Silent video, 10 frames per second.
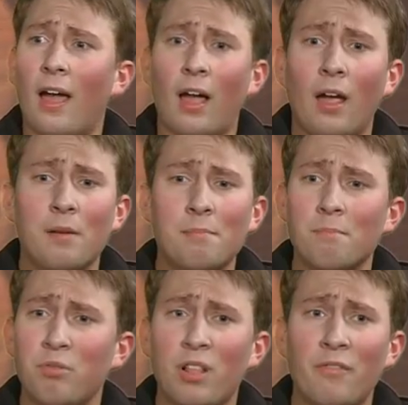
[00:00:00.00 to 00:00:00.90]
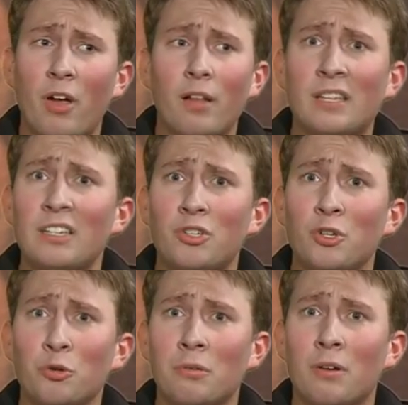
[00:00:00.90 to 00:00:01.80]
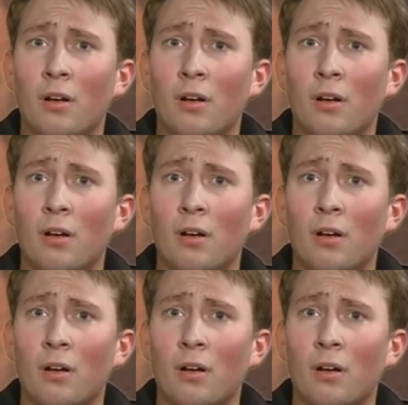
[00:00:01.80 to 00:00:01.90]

I play violin too.